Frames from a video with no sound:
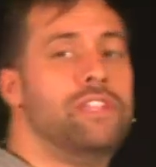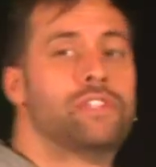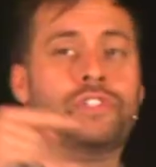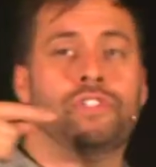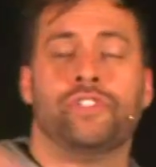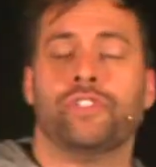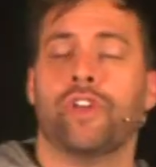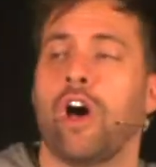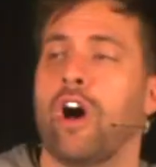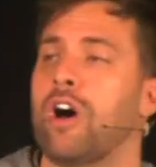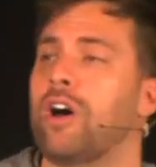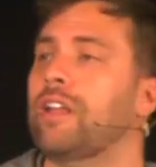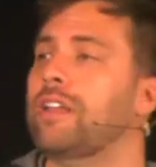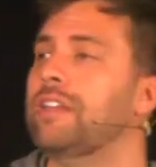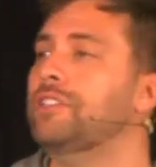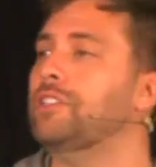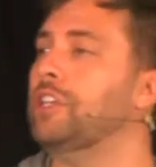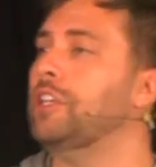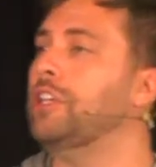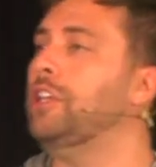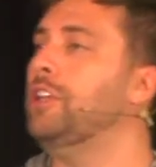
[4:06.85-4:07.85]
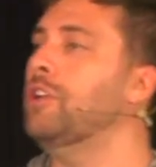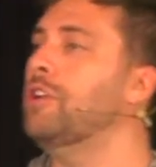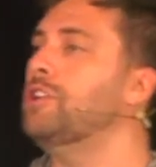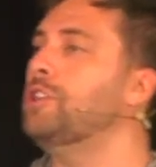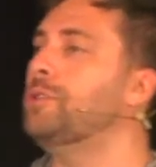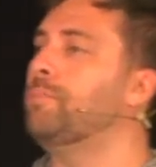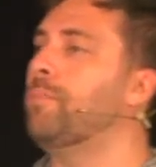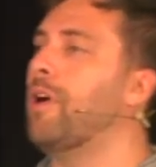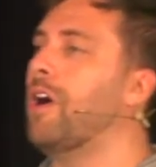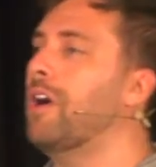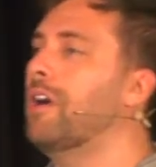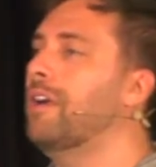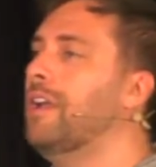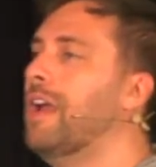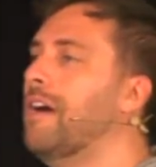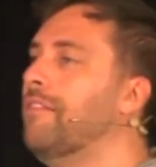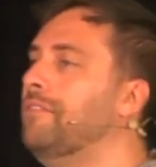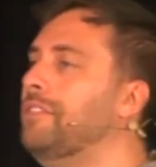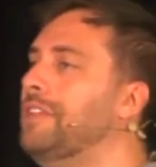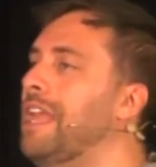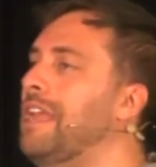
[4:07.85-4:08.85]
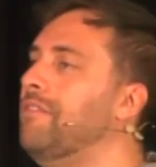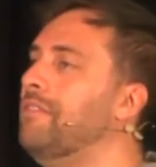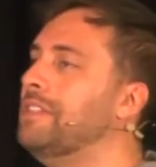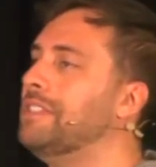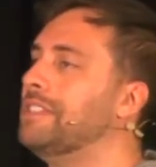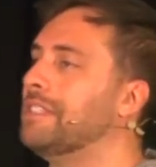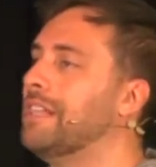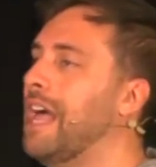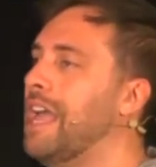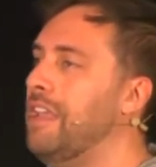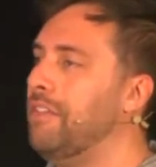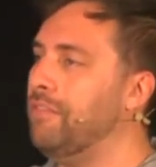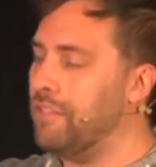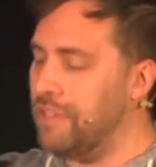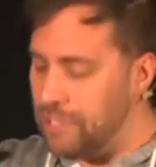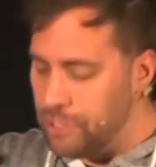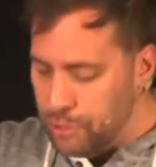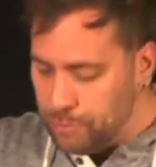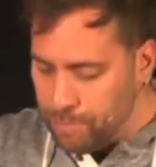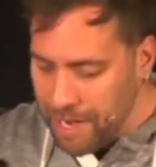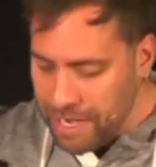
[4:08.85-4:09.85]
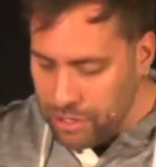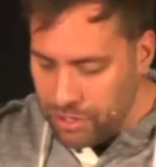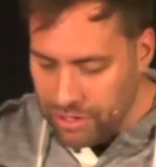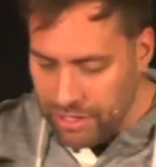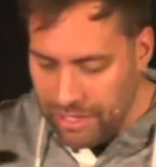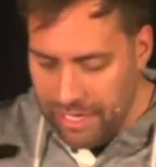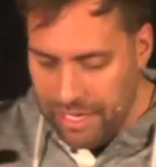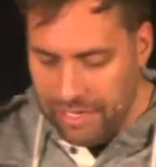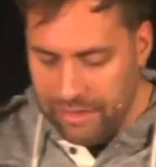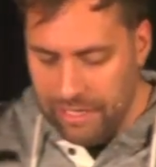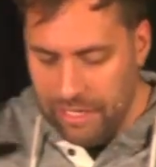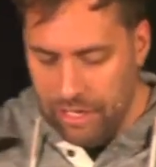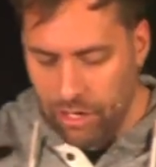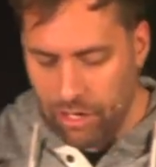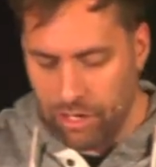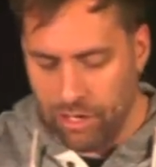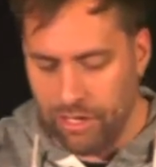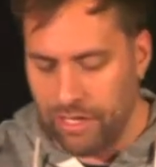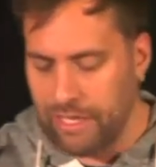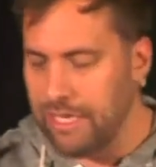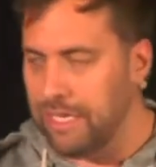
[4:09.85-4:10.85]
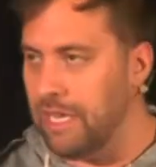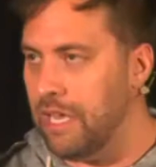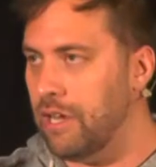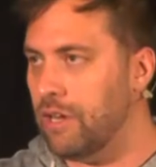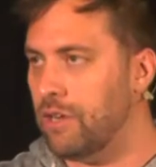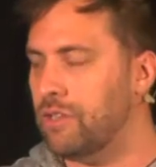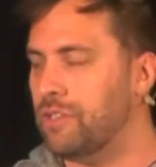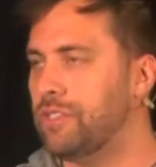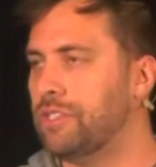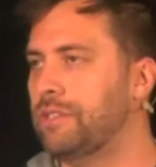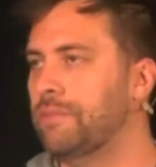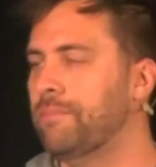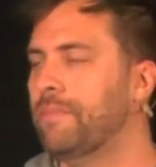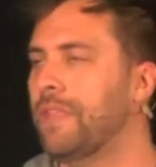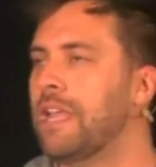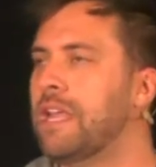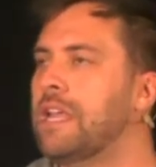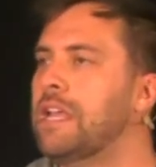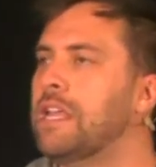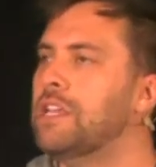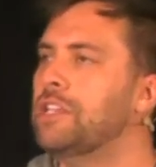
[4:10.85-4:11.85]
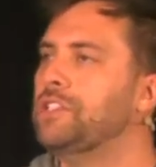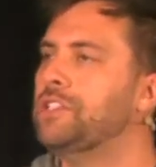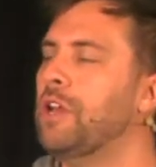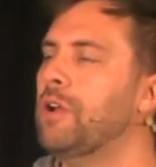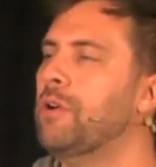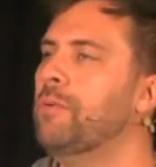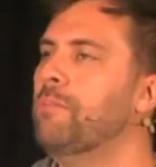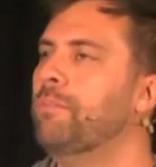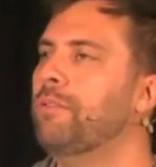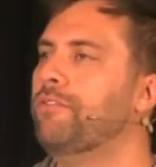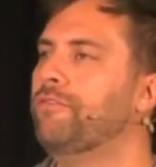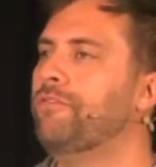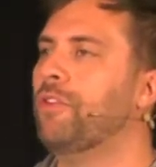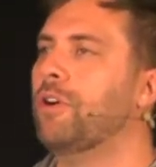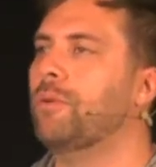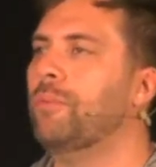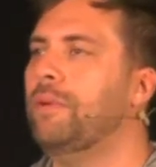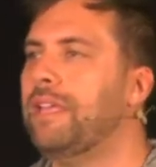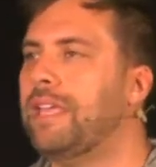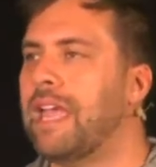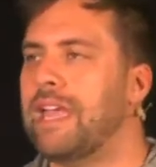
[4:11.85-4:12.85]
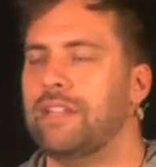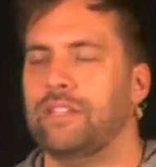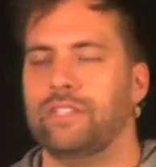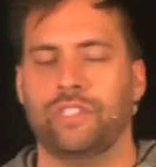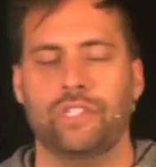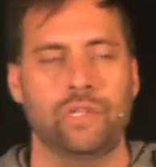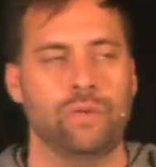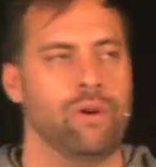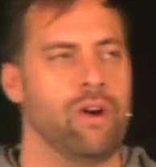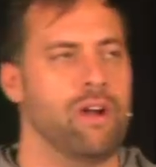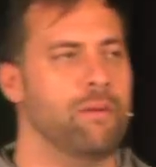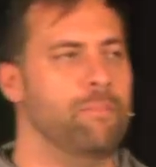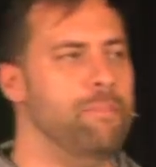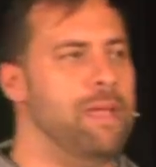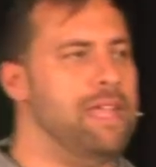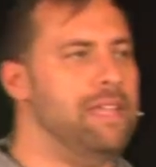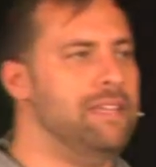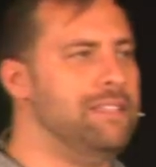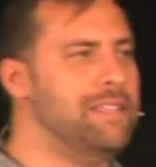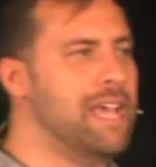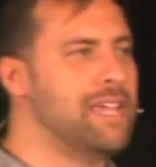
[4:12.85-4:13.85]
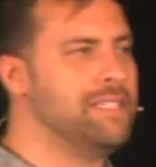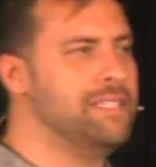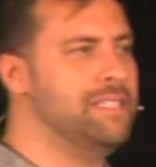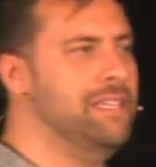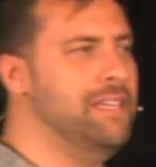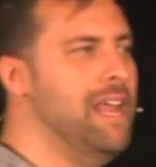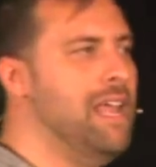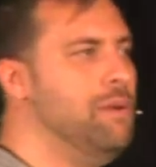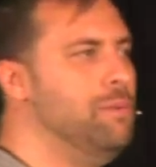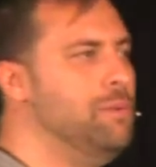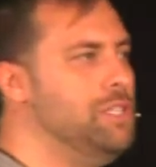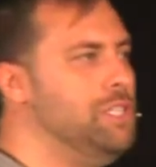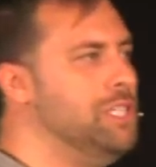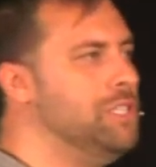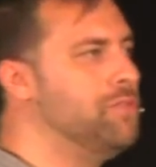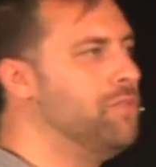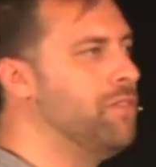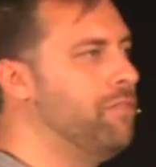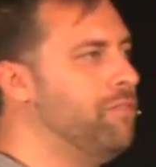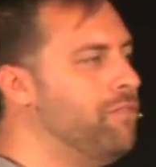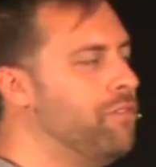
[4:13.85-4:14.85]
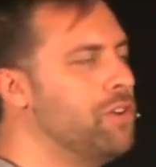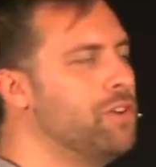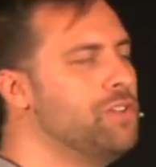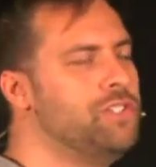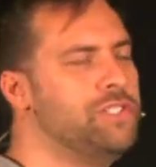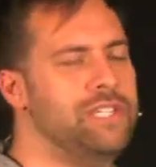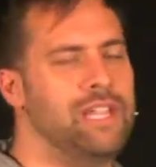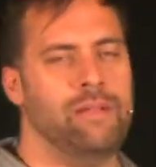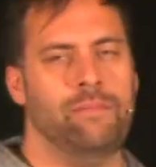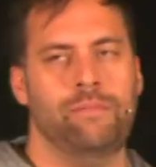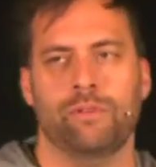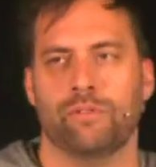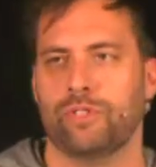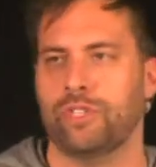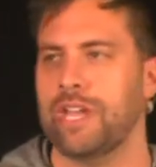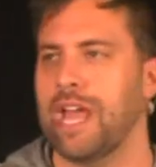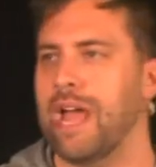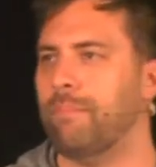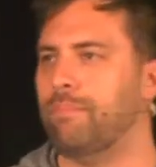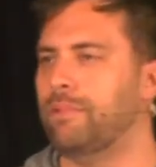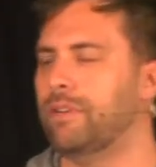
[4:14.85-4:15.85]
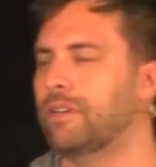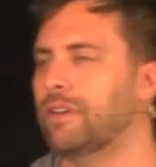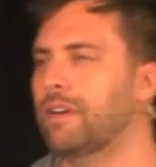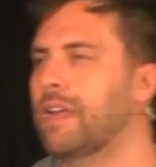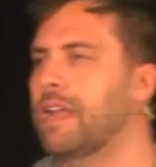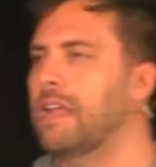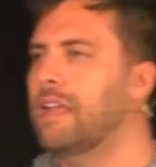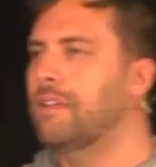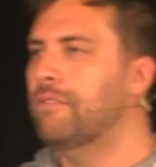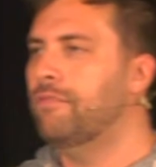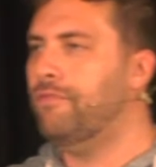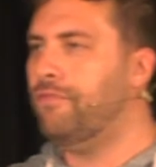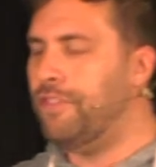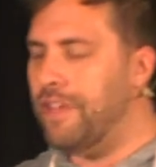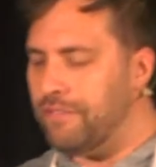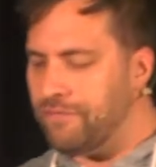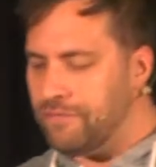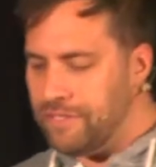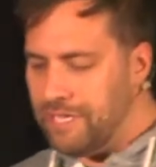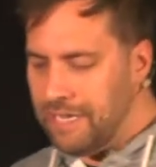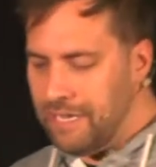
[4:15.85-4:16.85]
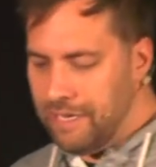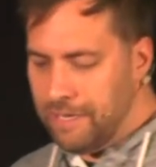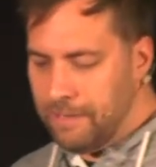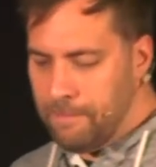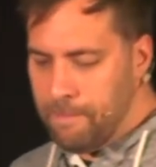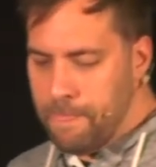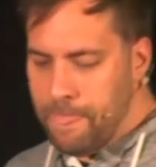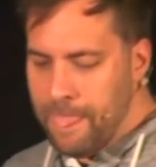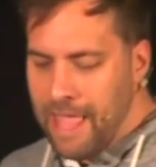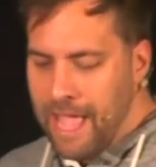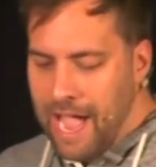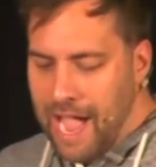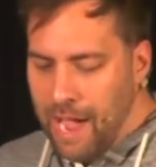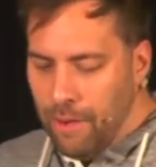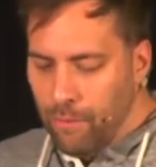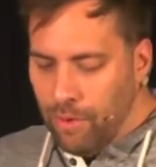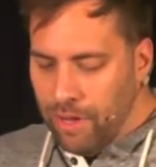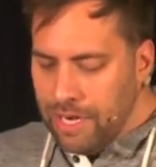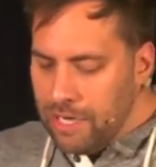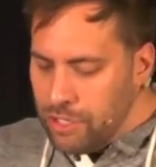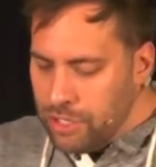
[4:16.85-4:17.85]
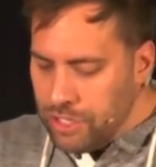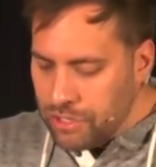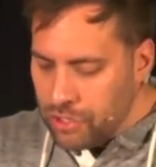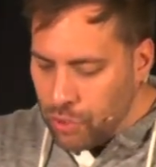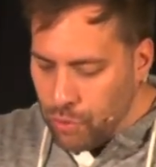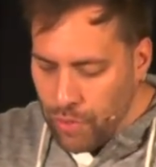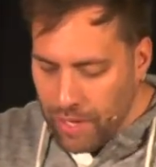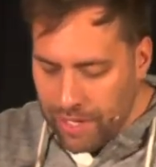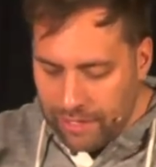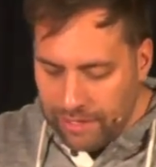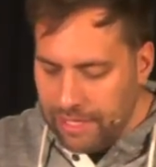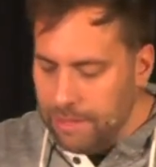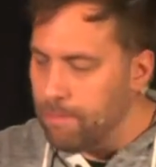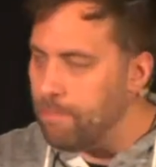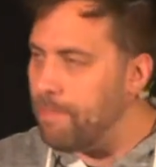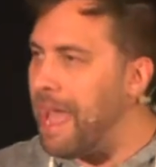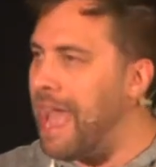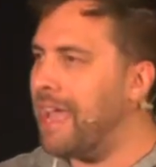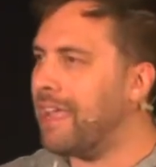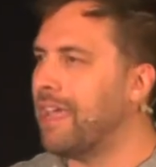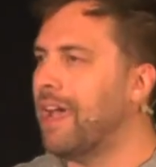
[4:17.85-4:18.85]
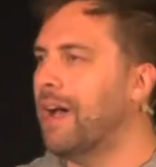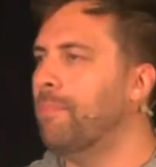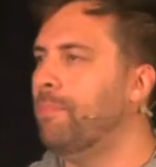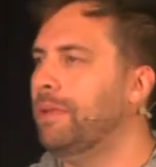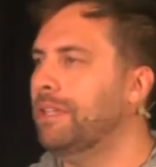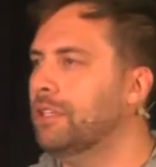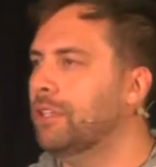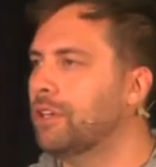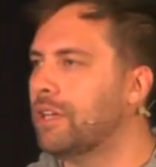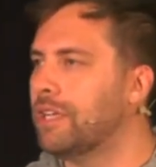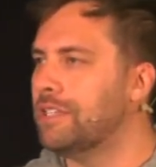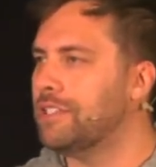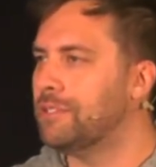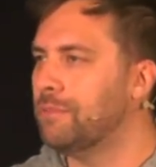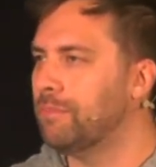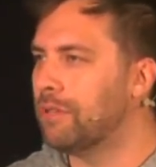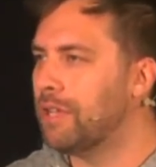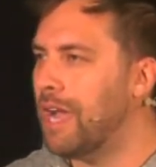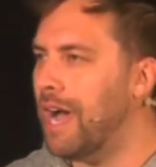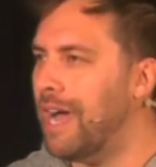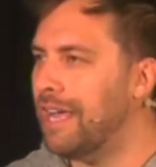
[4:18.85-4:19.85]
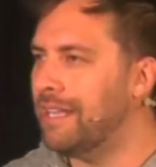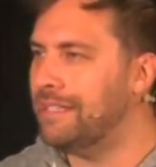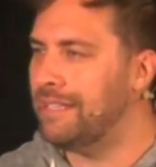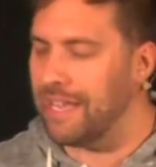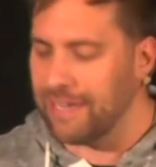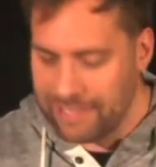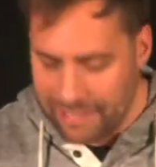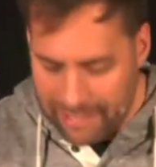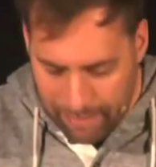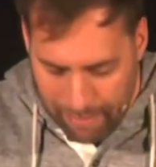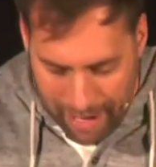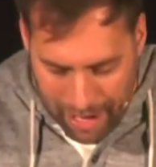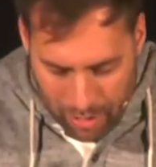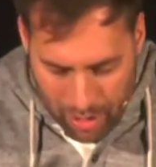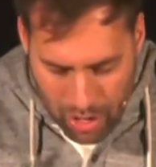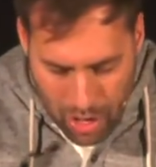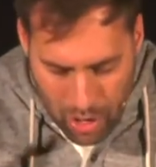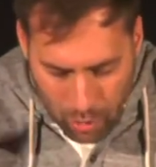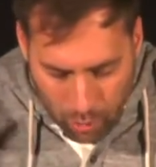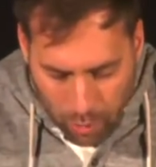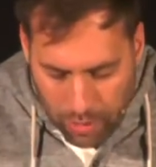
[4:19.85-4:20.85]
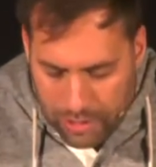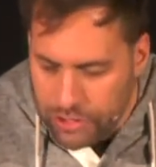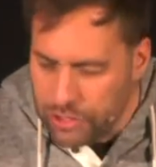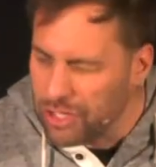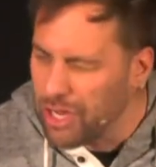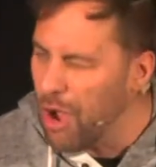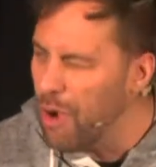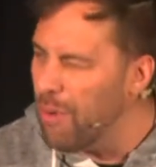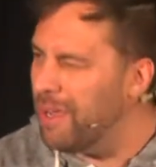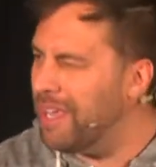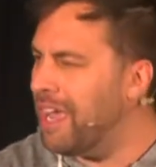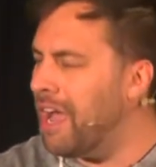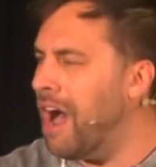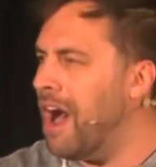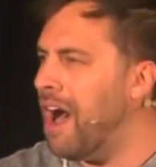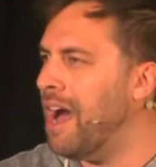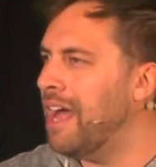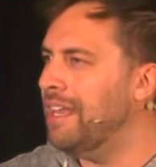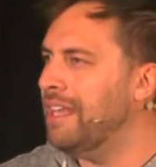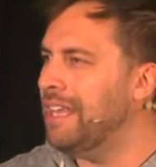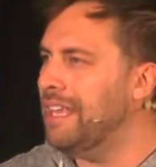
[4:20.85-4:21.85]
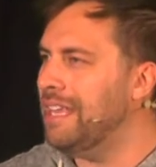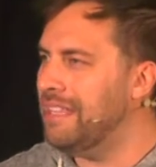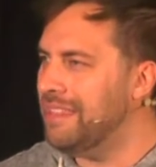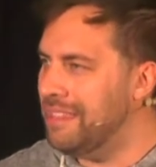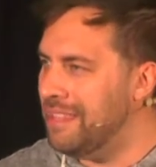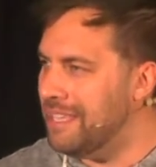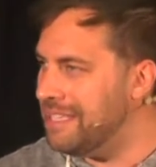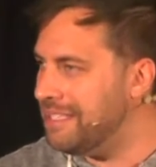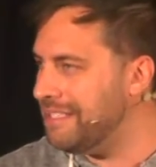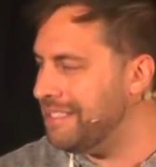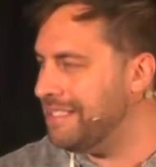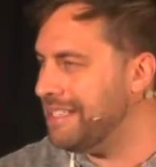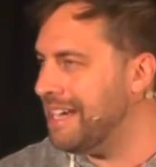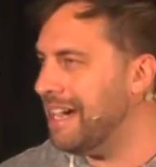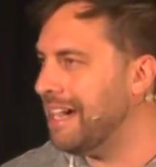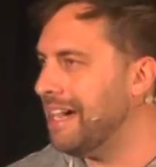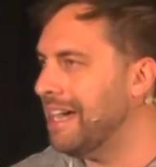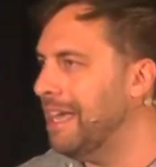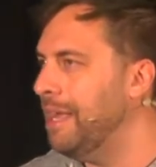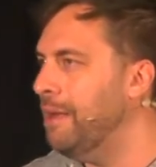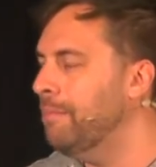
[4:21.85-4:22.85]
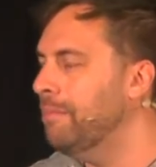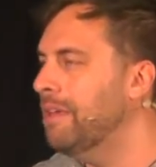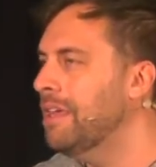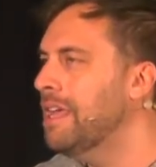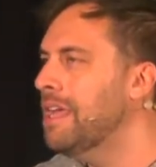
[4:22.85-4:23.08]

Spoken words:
Saul is a huge part of David's life, especially in the early years. So before we get to our main text today, which is from 1 Samuel chapter 15, I want to just quickly back up and look at some context about what's going on in this time.